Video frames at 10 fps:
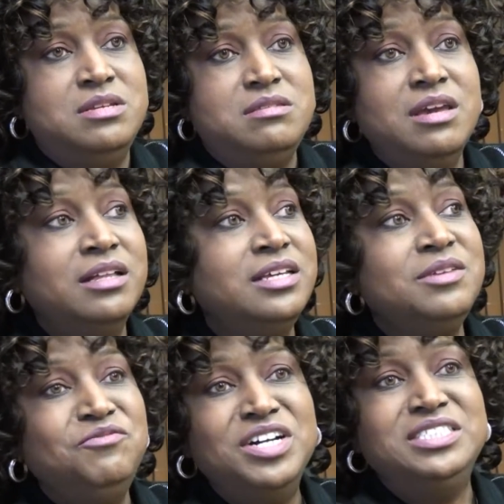yelling,
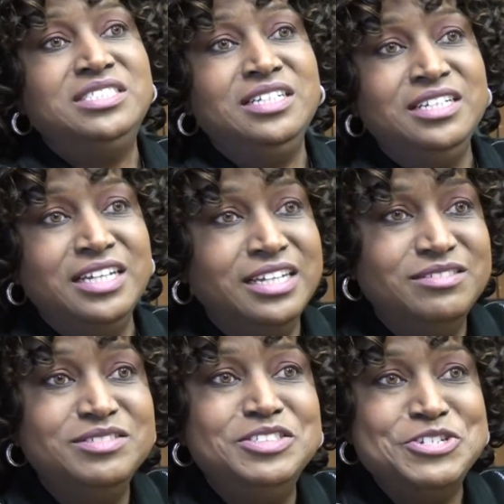fussing,
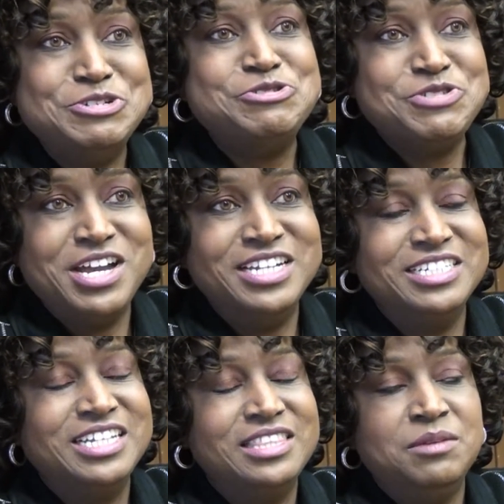and you know trying
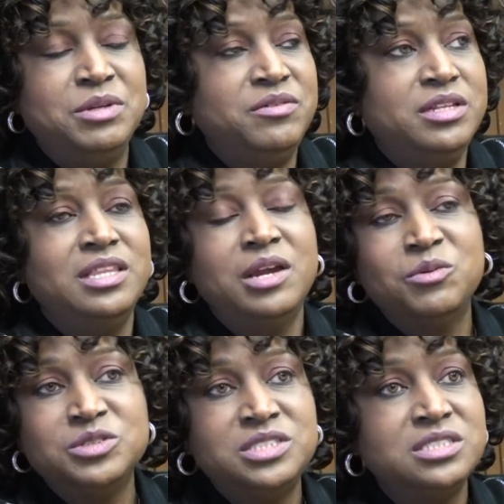to get that motivated, they
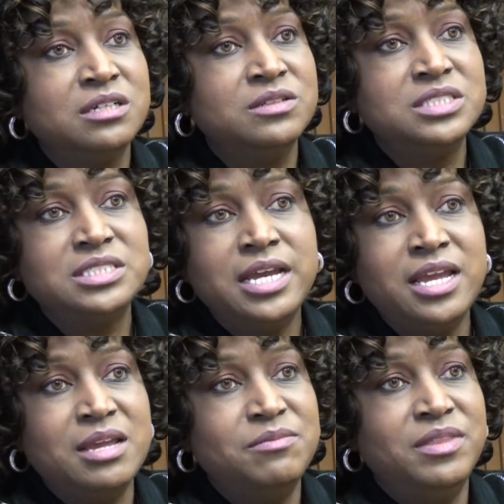were still the
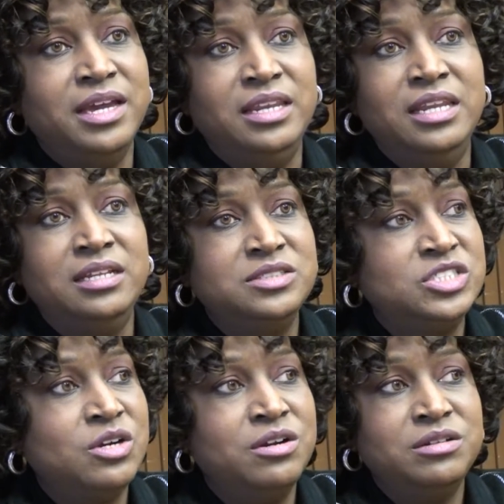same. They didn't
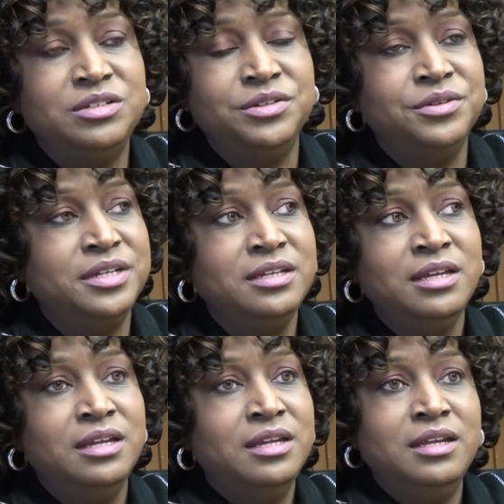start doing
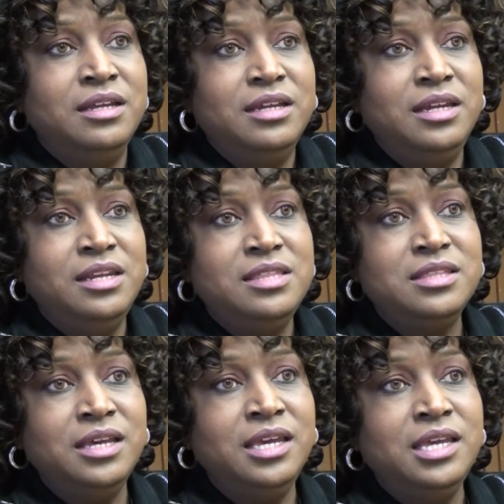
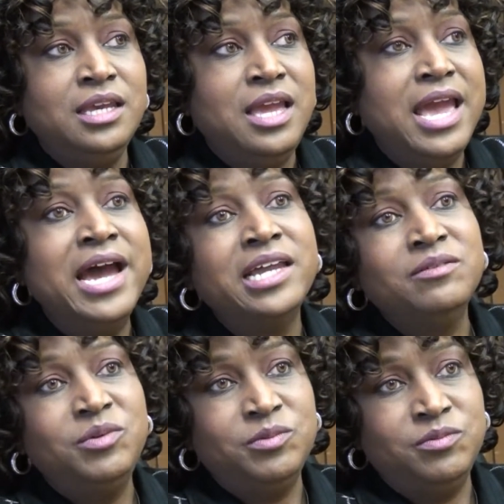anything out
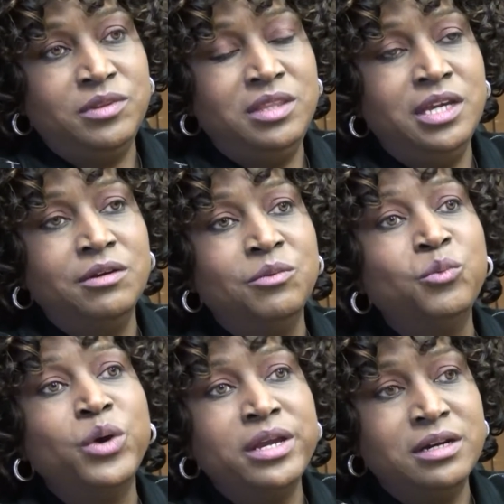of their
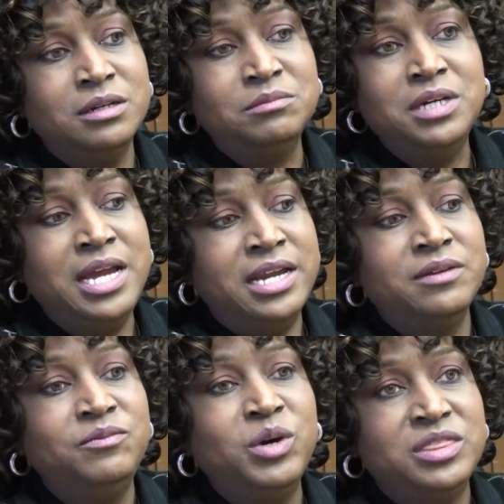realm, out
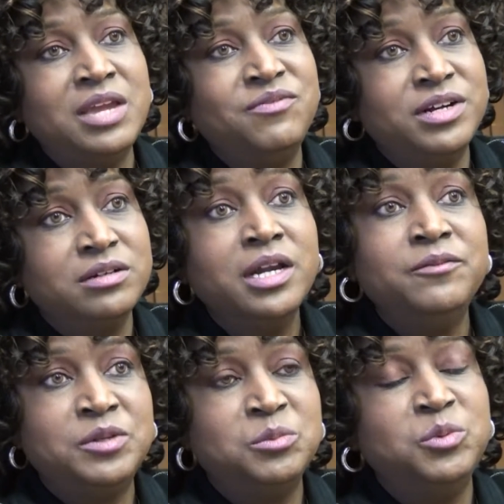of what they felt
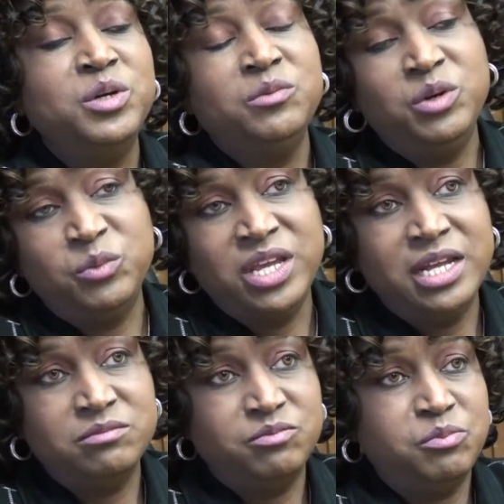comfortable with, what we
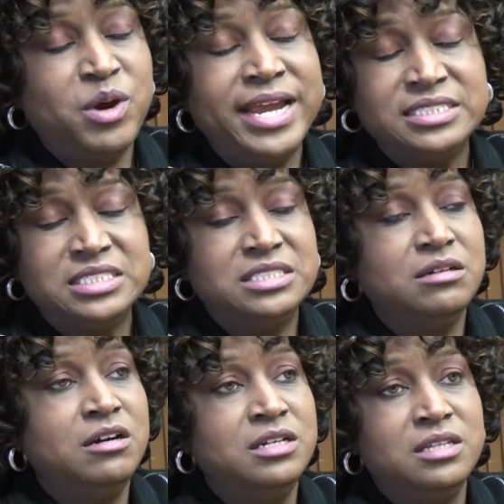had practice
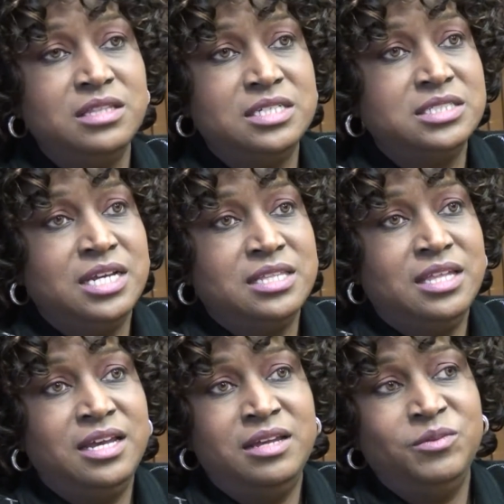on, and things like
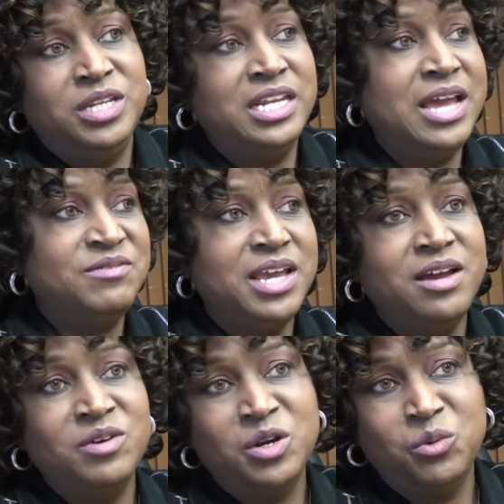that. We didn't have to
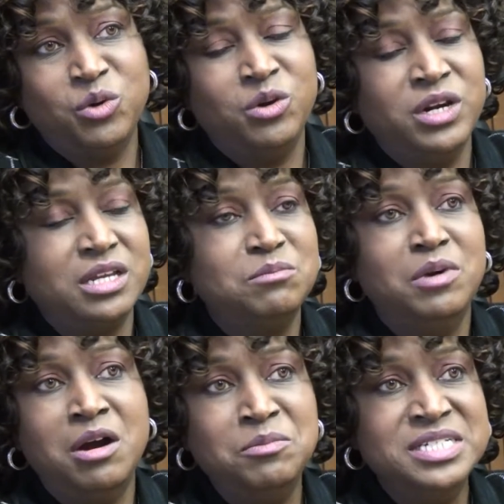have our heroic
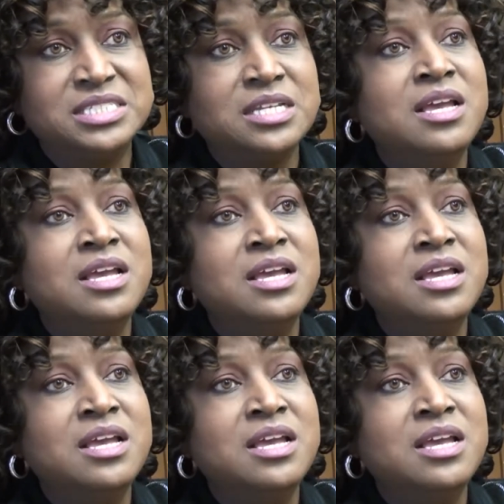moments.